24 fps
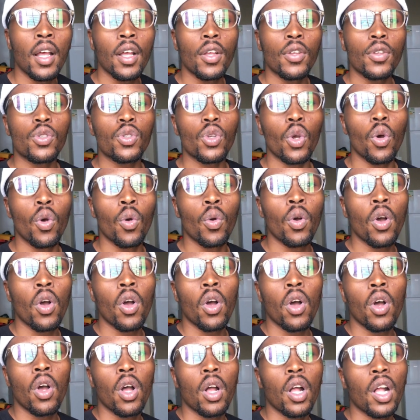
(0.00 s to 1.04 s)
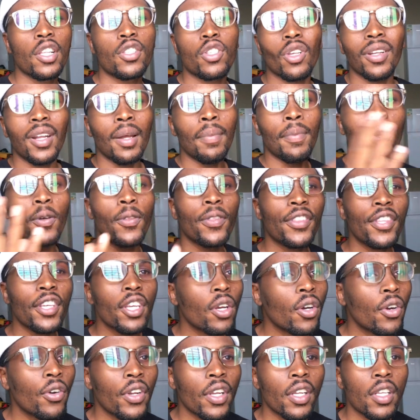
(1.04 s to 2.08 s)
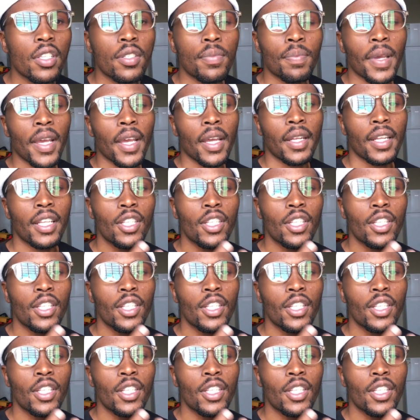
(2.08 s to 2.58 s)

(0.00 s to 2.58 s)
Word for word: So it's all about theories, man.